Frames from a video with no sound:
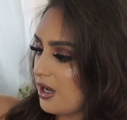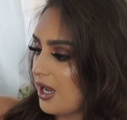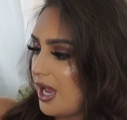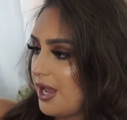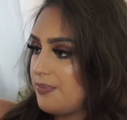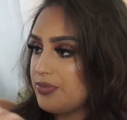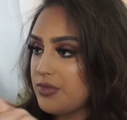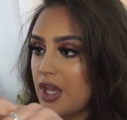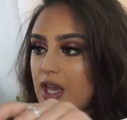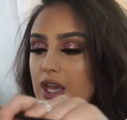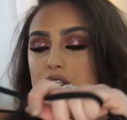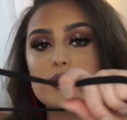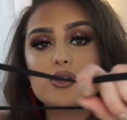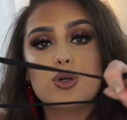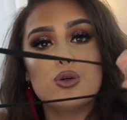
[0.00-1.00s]
okay
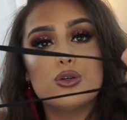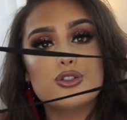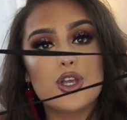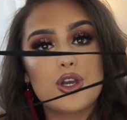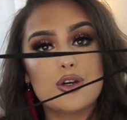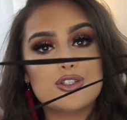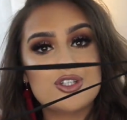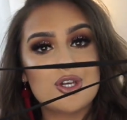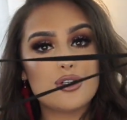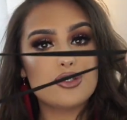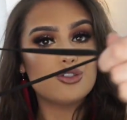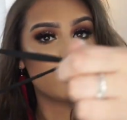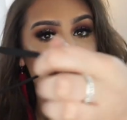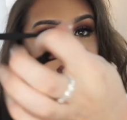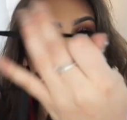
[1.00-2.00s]
so it's also got two
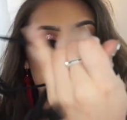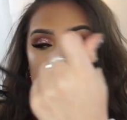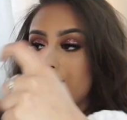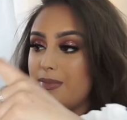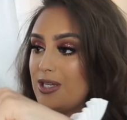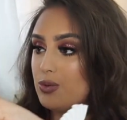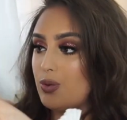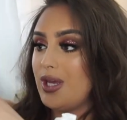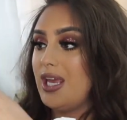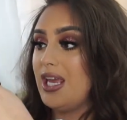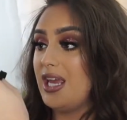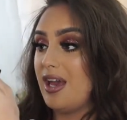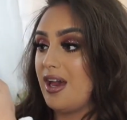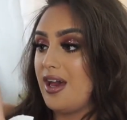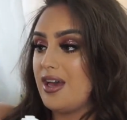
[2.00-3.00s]
strings in the middle
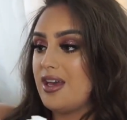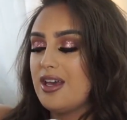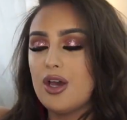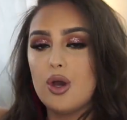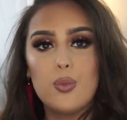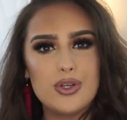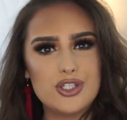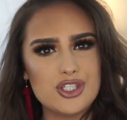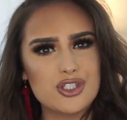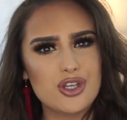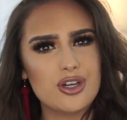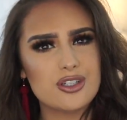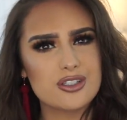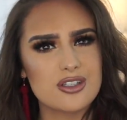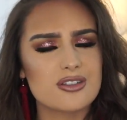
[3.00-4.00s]
here which is
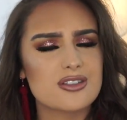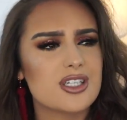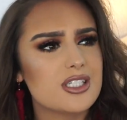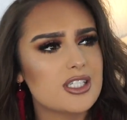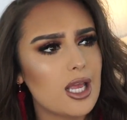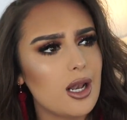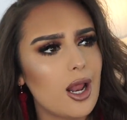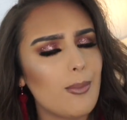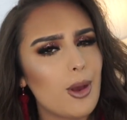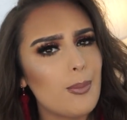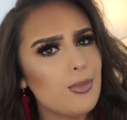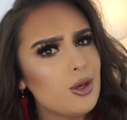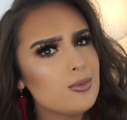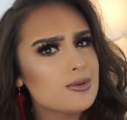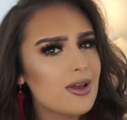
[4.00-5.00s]
good because I was going to say like my
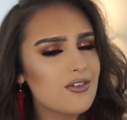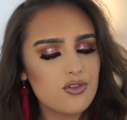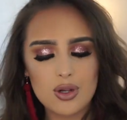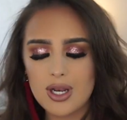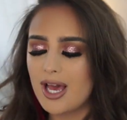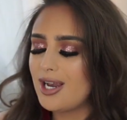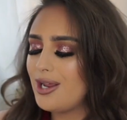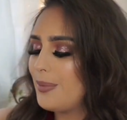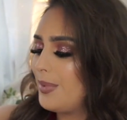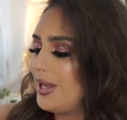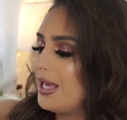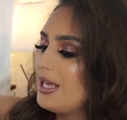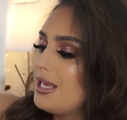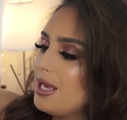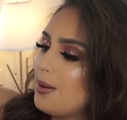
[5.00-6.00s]
boobs might fall out a little
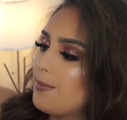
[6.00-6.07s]
bit